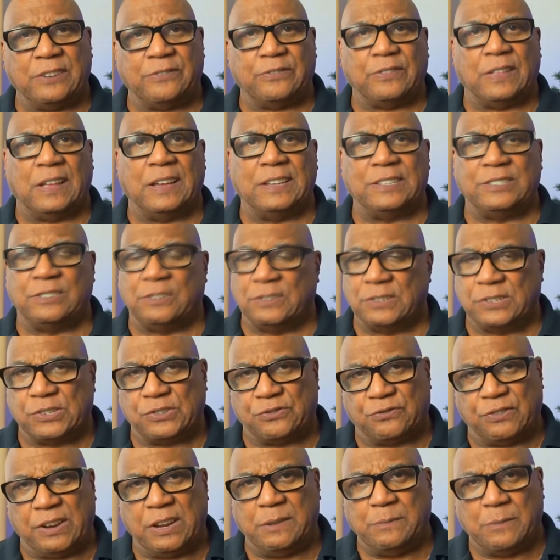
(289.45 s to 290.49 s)
flight on
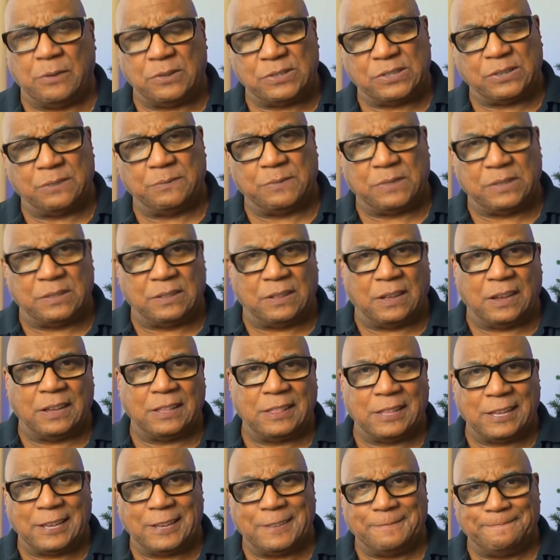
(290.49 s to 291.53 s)
stream or something like
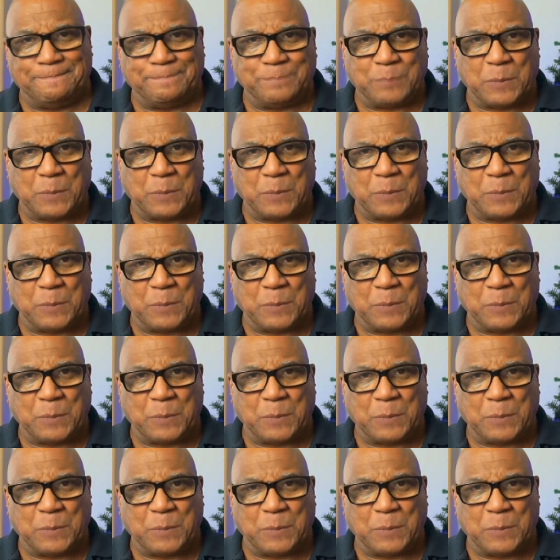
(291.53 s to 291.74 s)
that.